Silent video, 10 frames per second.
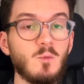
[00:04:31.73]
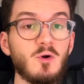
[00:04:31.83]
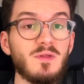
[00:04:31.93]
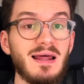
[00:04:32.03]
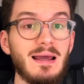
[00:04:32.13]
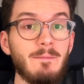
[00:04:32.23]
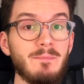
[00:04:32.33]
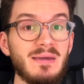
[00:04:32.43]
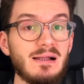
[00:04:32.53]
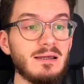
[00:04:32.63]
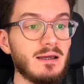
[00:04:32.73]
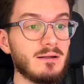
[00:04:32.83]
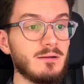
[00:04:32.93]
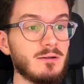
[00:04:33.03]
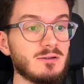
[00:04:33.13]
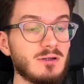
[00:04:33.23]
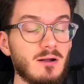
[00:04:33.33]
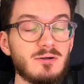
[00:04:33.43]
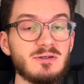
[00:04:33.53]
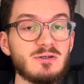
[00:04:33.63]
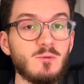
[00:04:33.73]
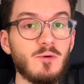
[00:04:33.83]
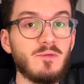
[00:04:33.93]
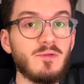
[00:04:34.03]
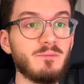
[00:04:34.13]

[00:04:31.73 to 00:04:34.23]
More than $1 million worth